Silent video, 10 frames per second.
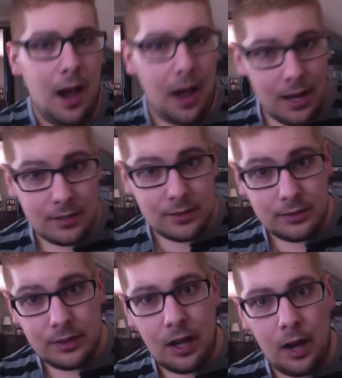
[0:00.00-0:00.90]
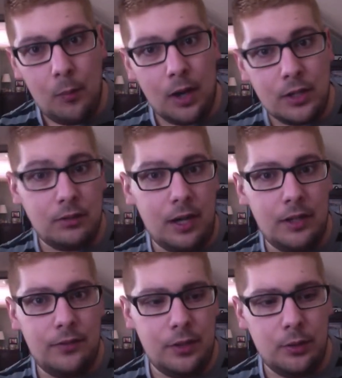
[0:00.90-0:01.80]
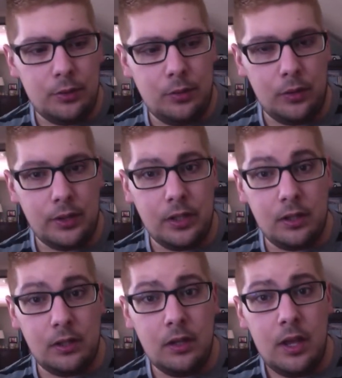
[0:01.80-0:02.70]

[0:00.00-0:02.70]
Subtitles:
honestly I watch a lot of videos on here,